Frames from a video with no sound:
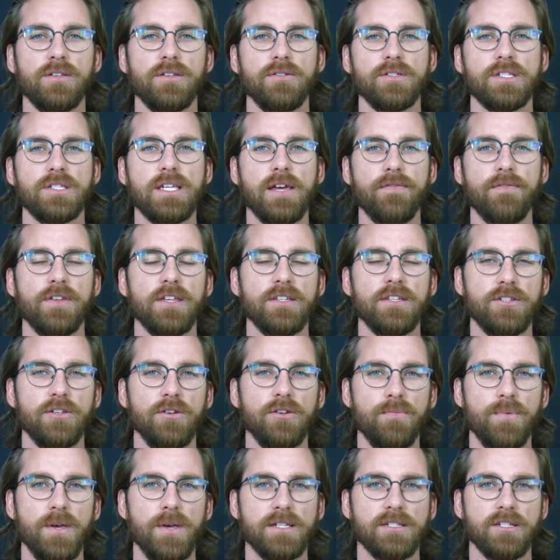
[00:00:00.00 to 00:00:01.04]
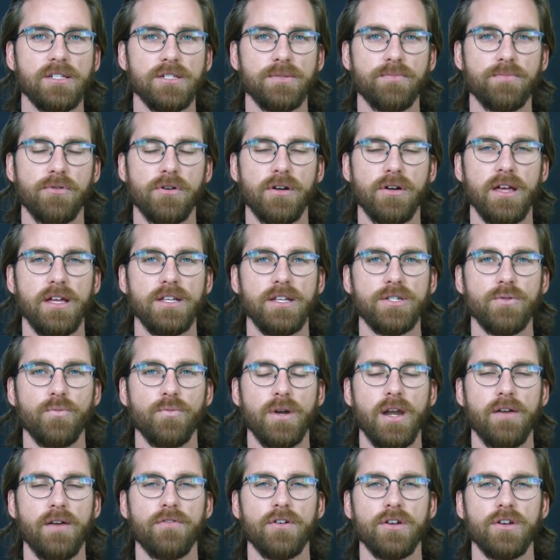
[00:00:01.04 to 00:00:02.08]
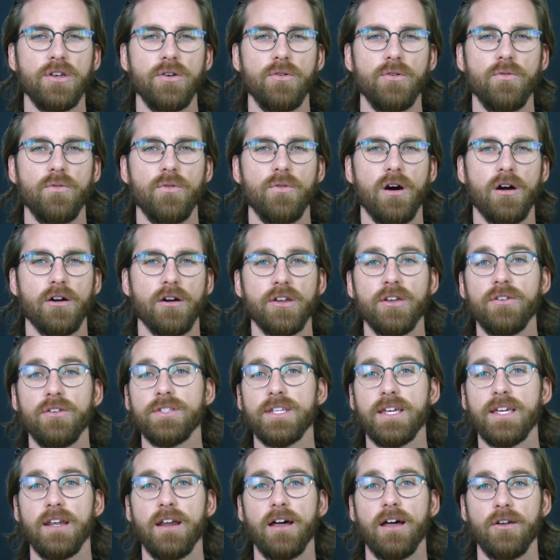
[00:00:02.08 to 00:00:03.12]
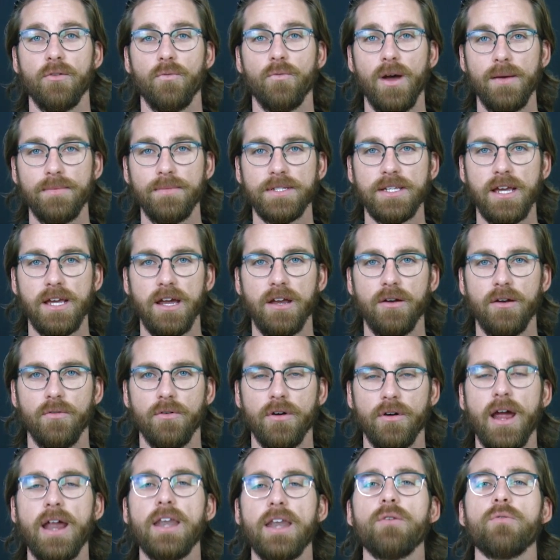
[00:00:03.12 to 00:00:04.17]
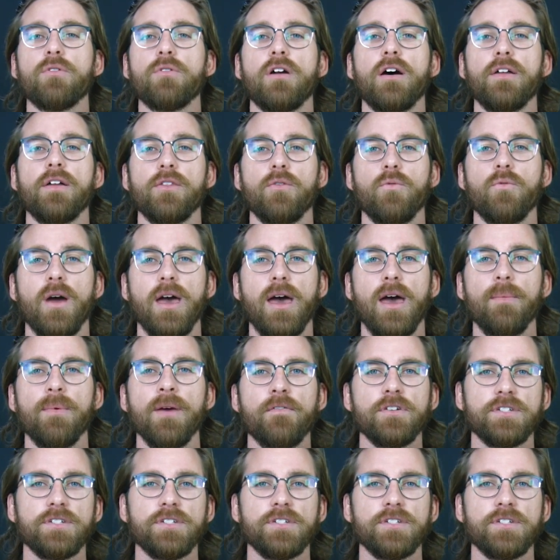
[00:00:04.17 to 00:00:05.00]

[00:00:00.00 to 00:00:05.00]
to 72 pixels per inch whenever you are using it on a website or anywhere on the web,